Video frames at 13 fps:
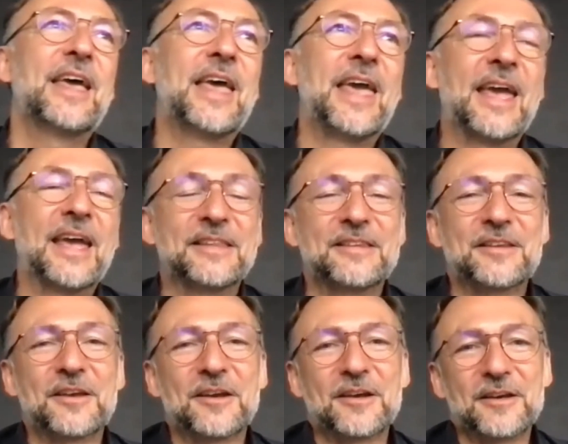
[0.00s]
And
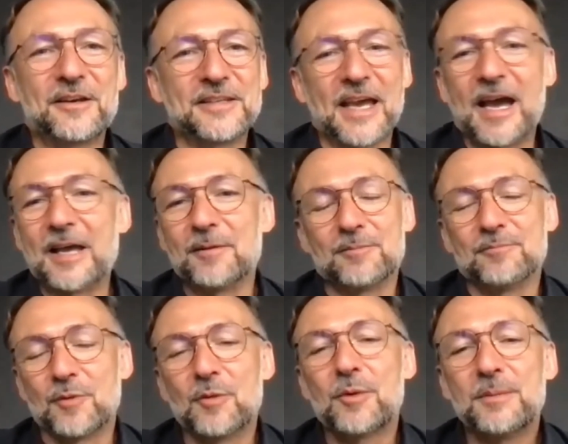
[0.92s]

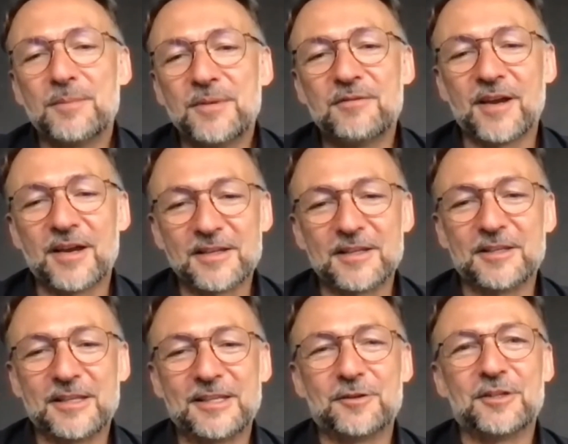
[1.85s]
we will be there
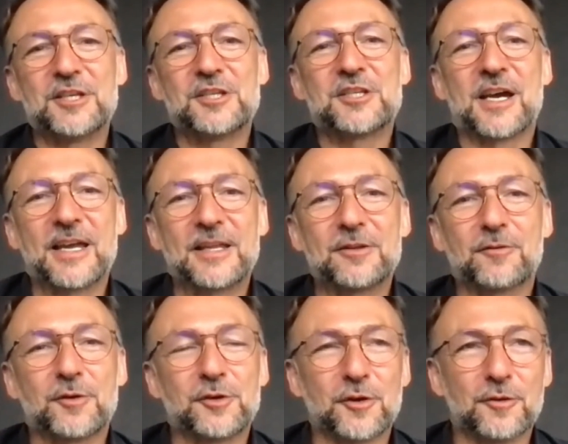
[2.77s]
in Indonesia end
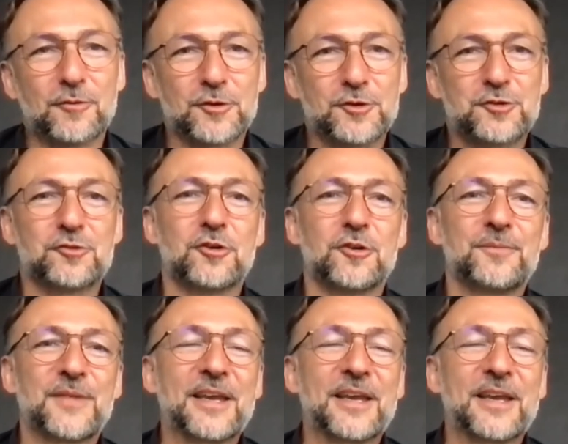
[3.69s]
of the year for sure.